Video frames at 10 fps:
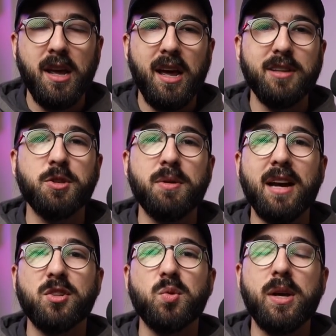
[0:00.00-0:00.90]
And so
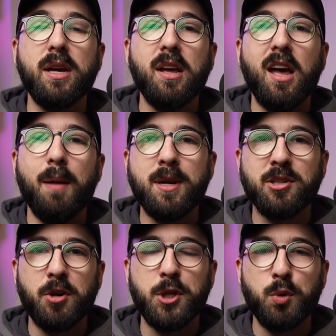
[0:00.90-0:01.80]
next week, I'm going to
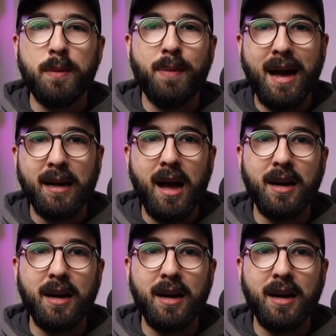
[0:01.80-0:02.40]
start to unpack